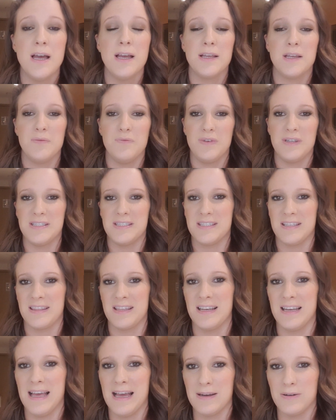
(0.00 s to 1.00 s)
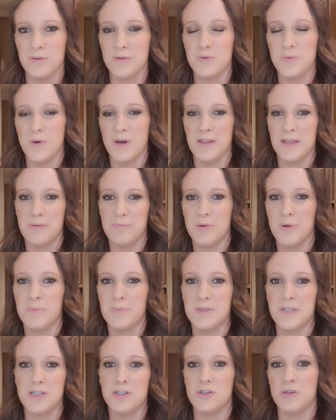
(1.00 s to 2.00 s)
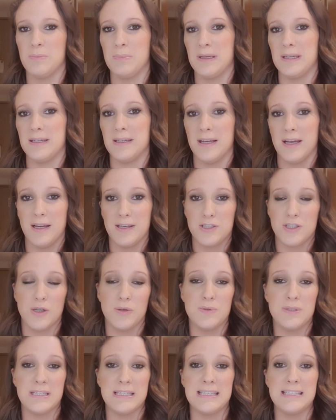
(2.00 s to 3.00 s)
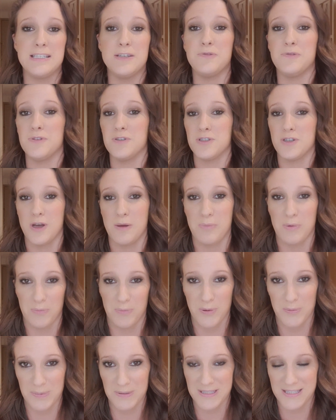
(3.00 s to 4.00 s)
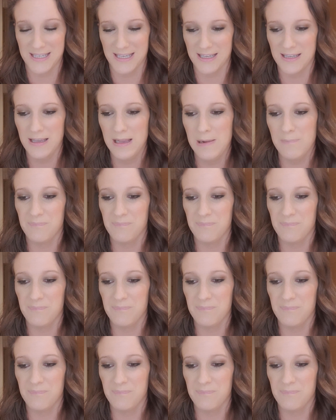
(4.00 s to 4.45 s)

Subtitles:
convincing the landlord why their property should be a totally different type of property,